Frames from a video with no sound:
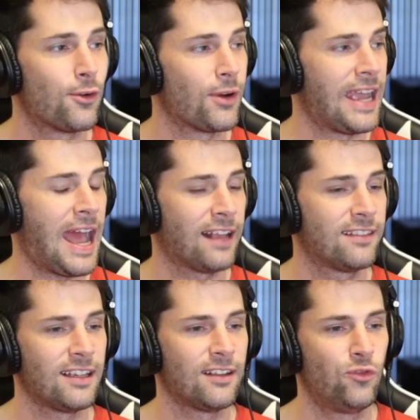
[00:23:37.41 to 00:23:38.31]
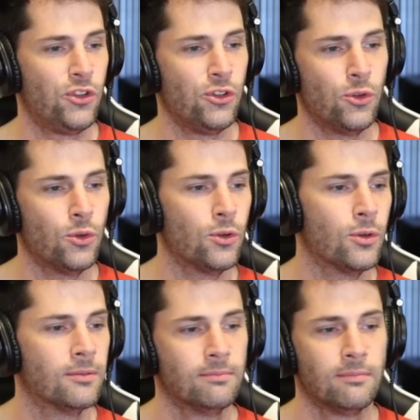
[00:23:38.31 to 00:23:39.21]
reacting
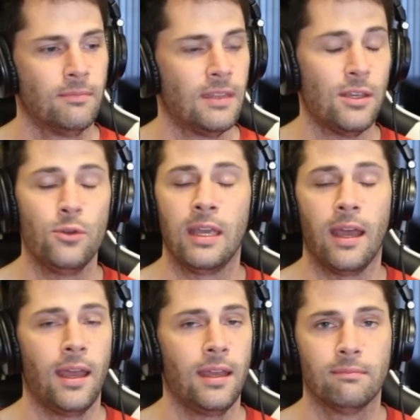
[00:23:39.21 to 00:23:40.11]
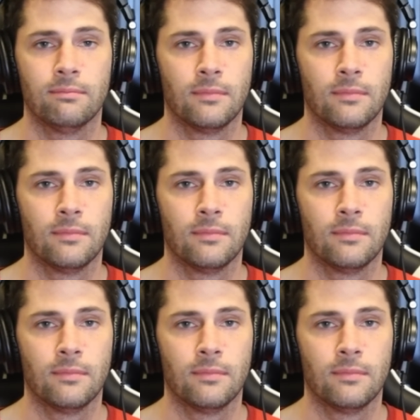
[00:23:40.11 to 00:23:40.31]
to the UK,